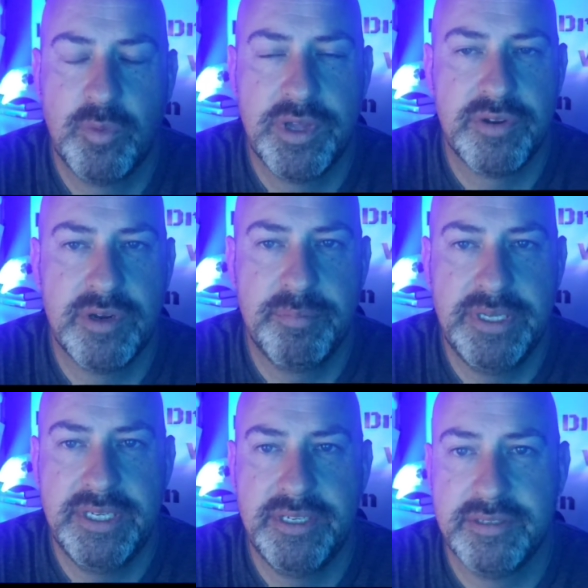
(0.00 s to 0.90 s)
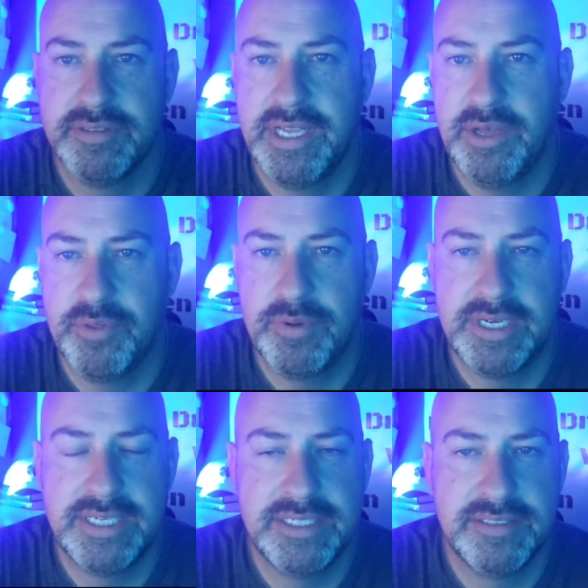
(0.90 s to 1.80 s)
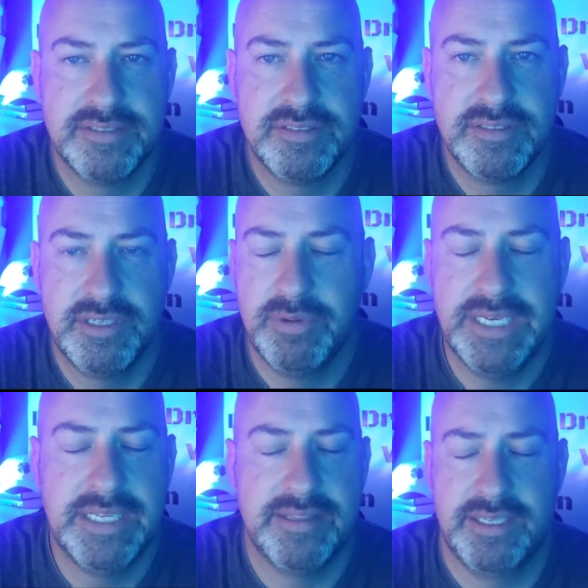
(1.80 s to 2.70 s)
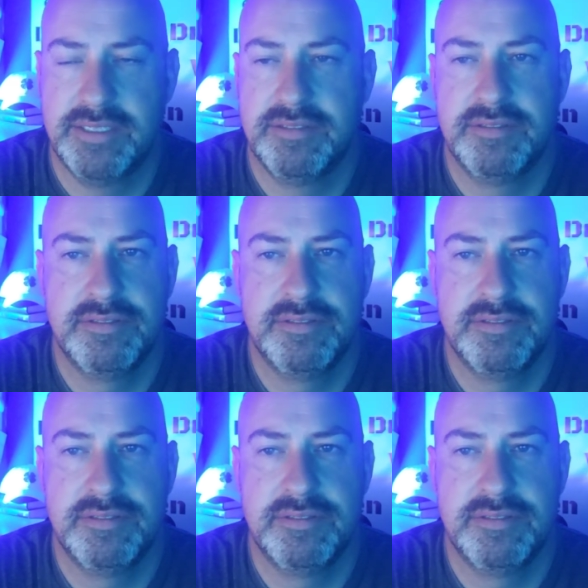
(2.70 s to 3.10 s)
whether it be health-wise, anything,